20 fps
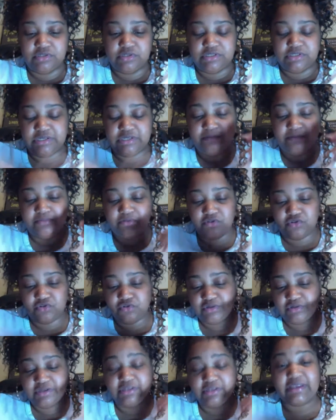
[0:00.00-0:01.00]
tips,
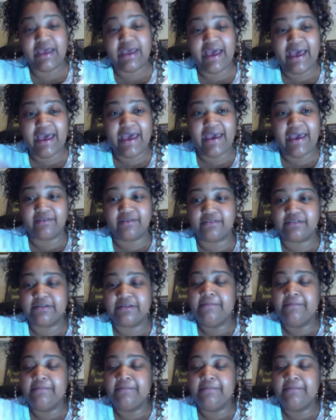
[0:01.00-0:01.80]
tricks, hacks.